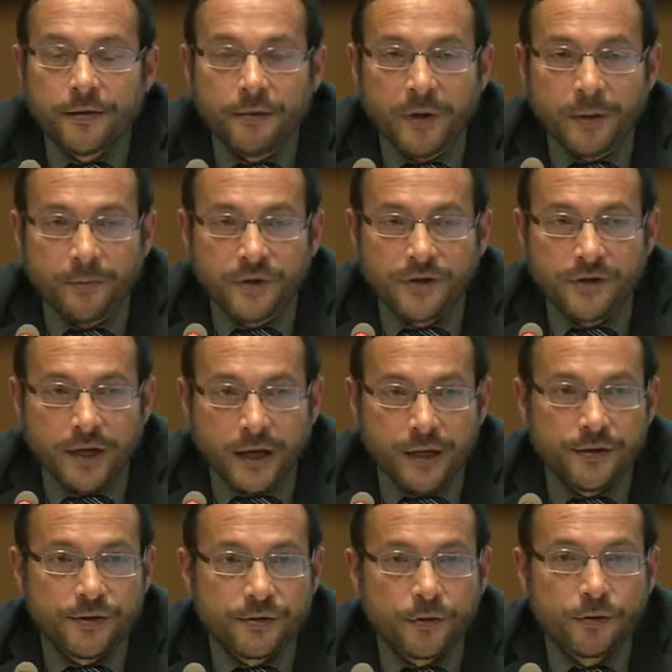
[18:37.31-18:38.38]
member
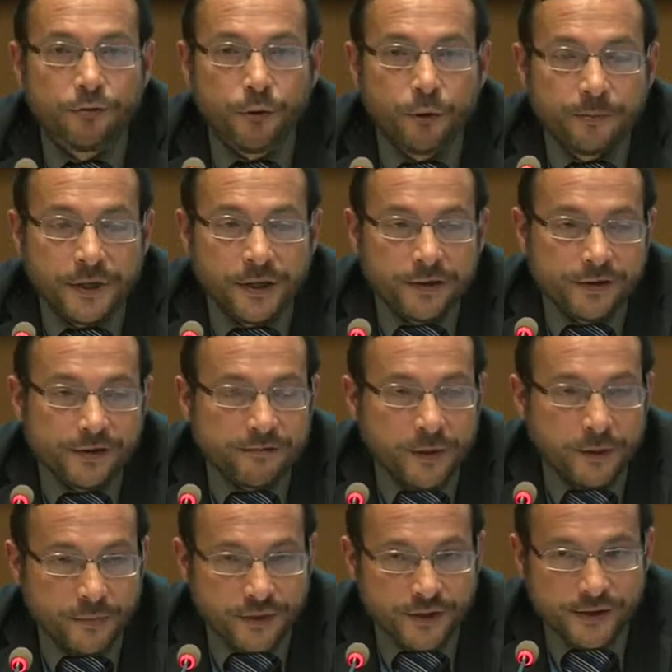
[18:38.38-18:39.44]
states or groupings of
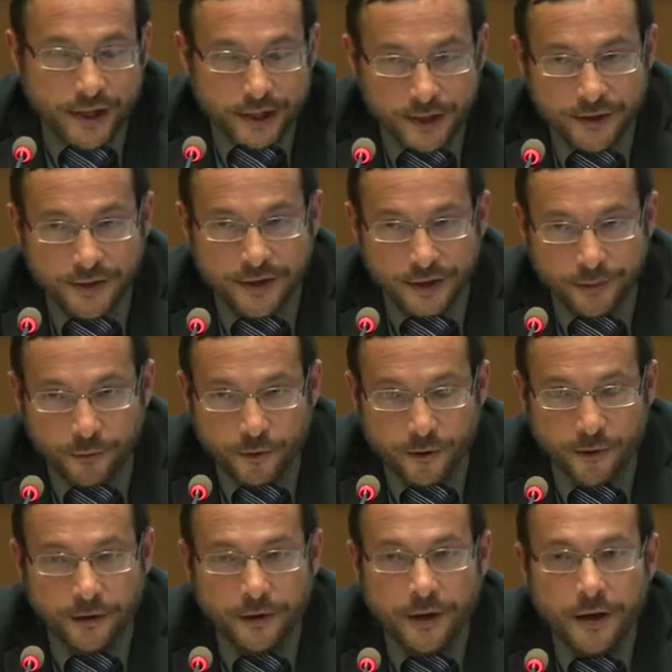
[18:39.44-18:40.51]
member states that
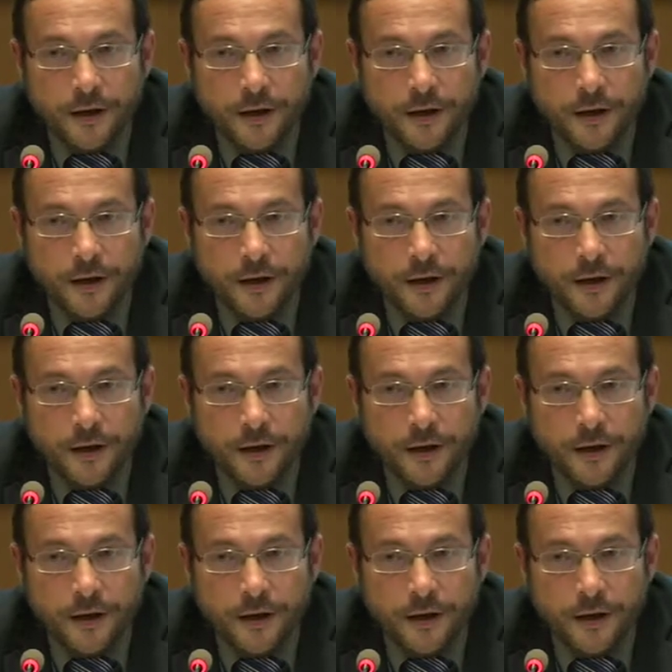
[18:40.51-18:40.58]
were